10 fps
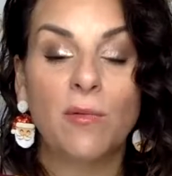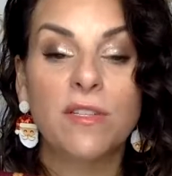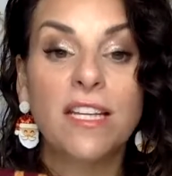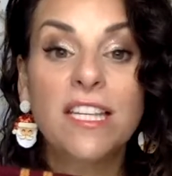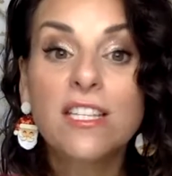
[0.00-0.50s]
and was
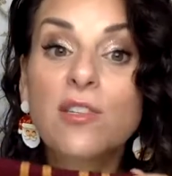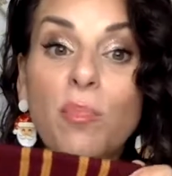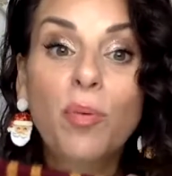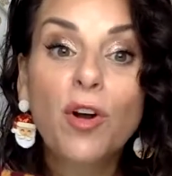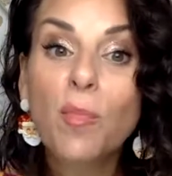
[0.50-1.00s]
like, this is a
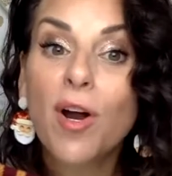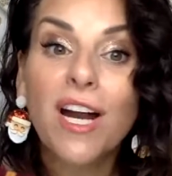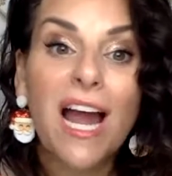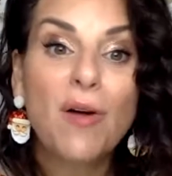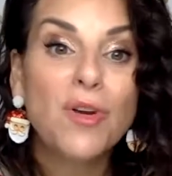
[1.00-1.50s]
bookmark.
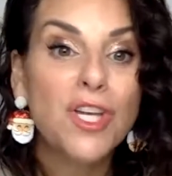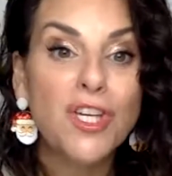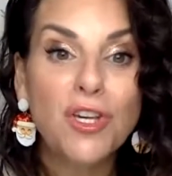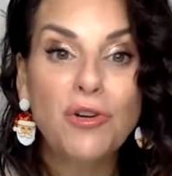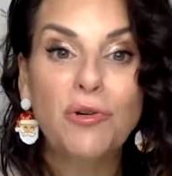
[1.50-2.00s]
How
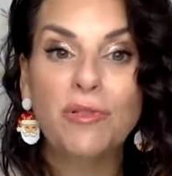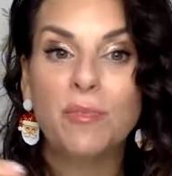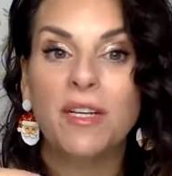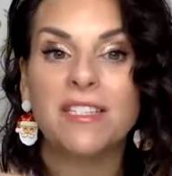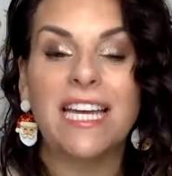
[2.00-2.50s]
cute.
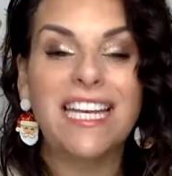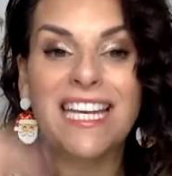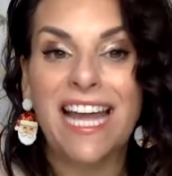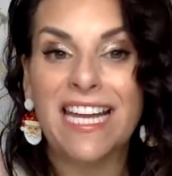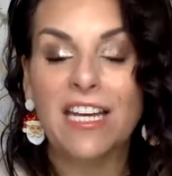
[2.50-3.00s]
Because at
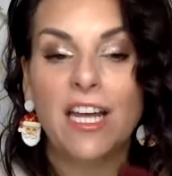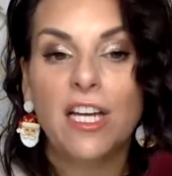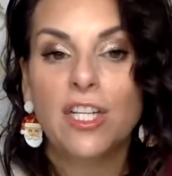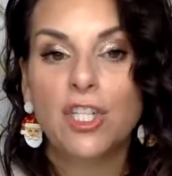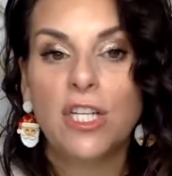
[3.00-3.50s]
night
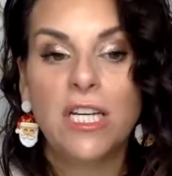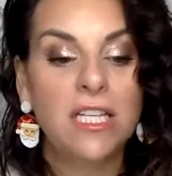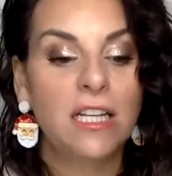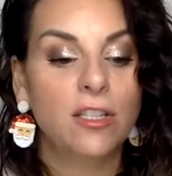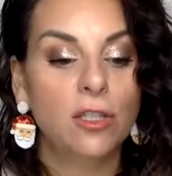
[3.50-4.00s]
she
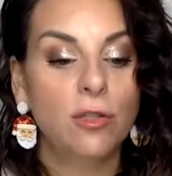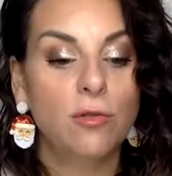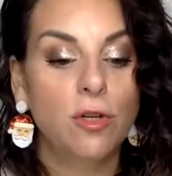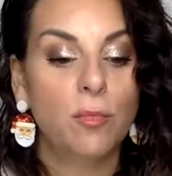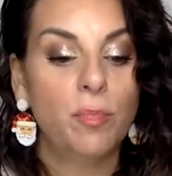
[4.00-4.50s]
tends to
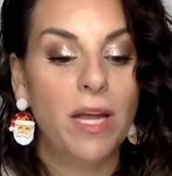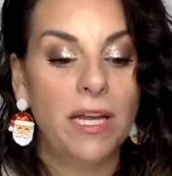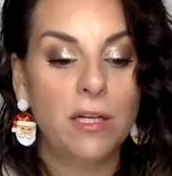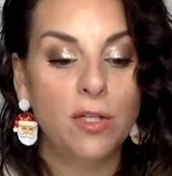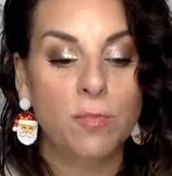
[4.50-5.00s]
lose her
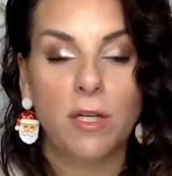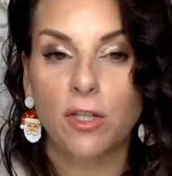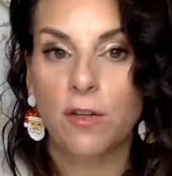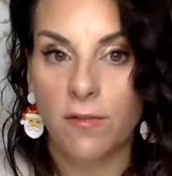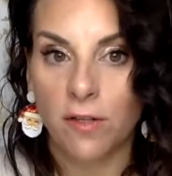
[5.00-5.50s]
page because
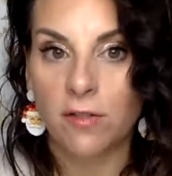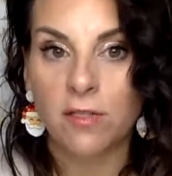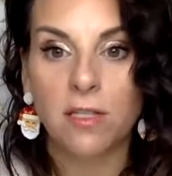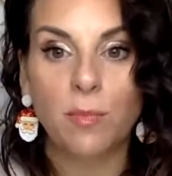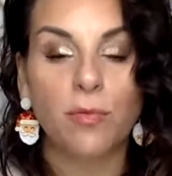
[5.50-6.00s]
she falls
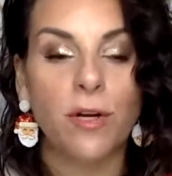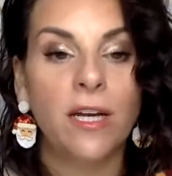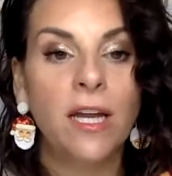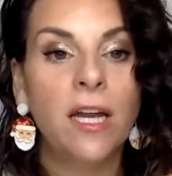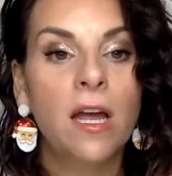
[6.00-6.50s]
asleep
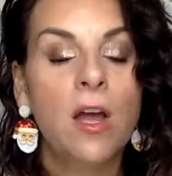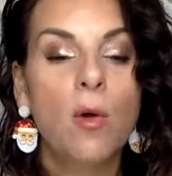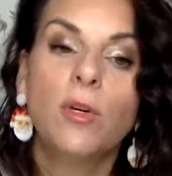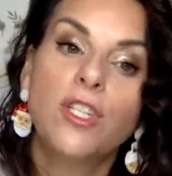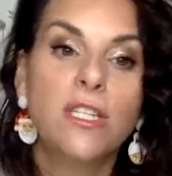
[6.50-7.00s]
reading
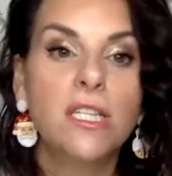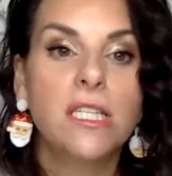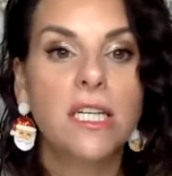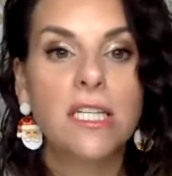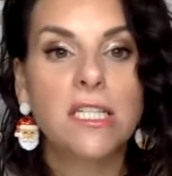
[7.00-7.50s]
while she's
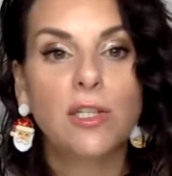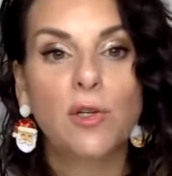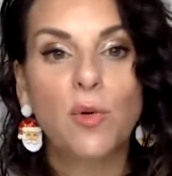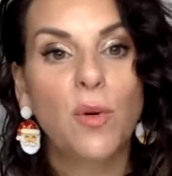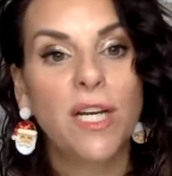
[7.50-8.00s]
listening
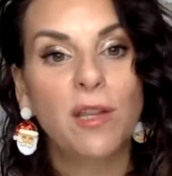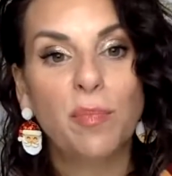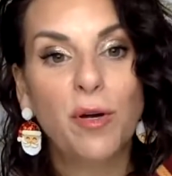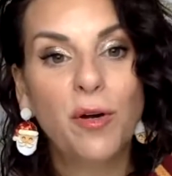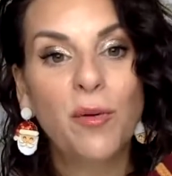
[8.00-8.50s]
to Winnie the
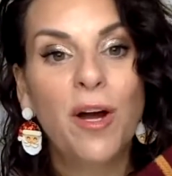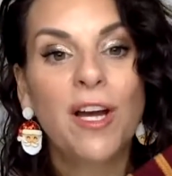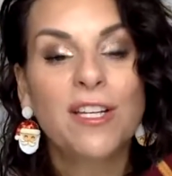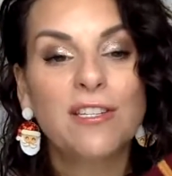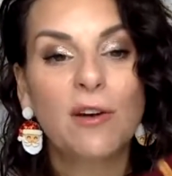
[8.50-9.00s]
Pooh.
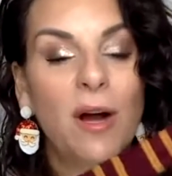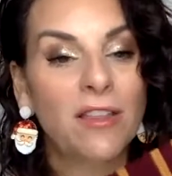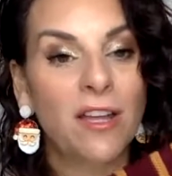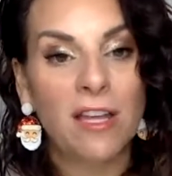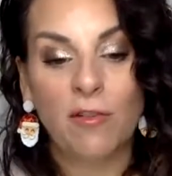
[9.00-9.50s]
So I
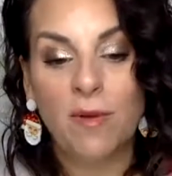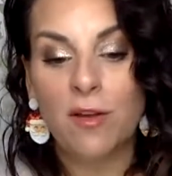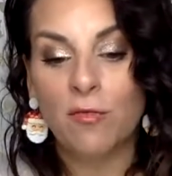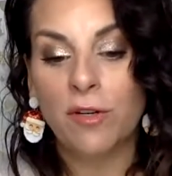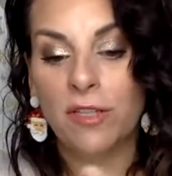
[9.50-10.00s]
thought that would
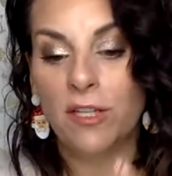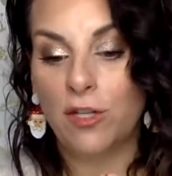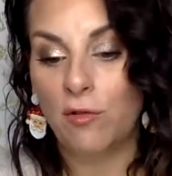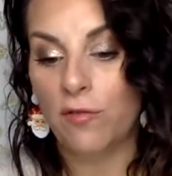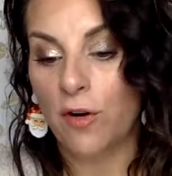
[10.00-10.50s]
be really cute for